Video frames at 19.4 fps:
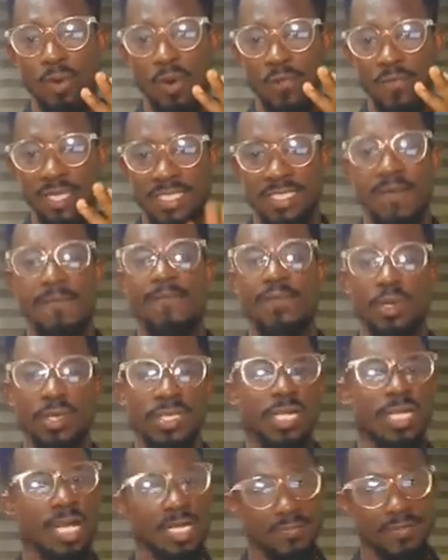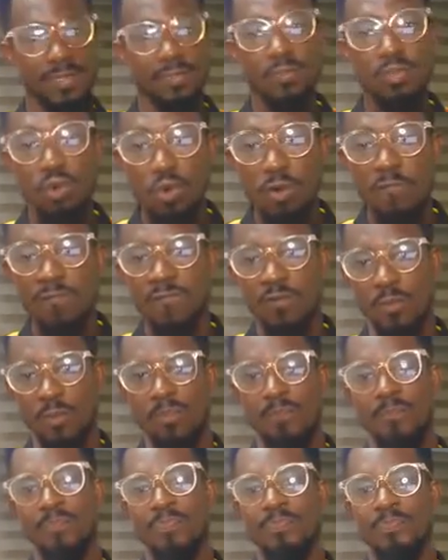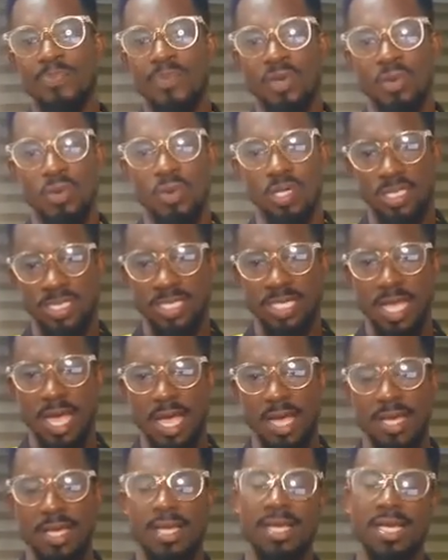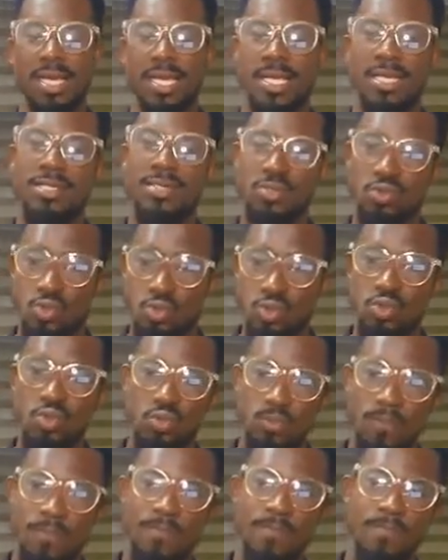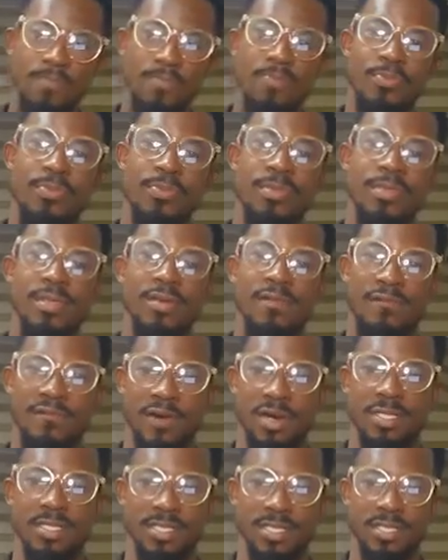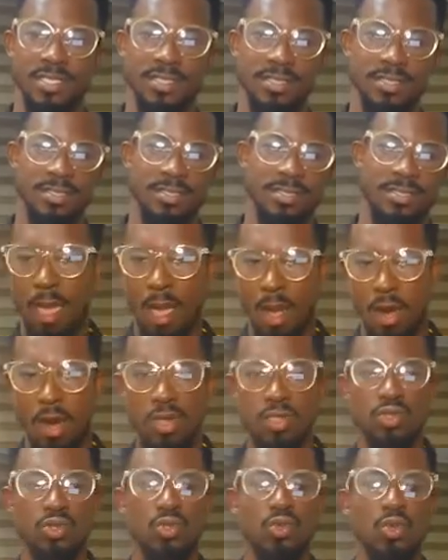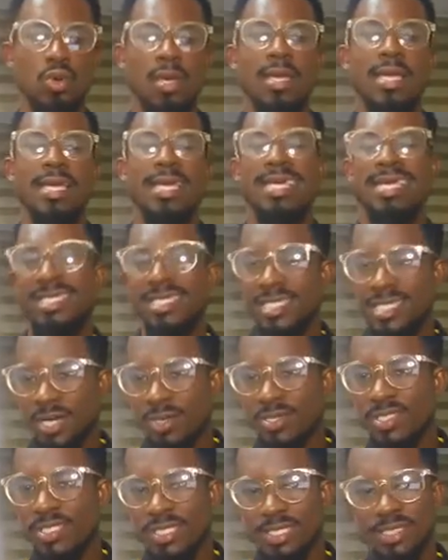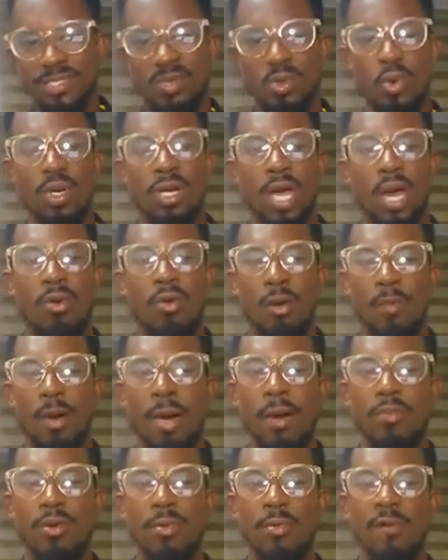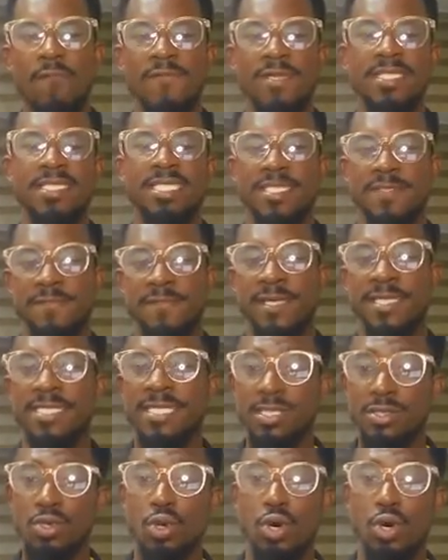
of the Champions League has been moved from Russia to France. Also, Chelsea's owner, Roman Abramovich, is facing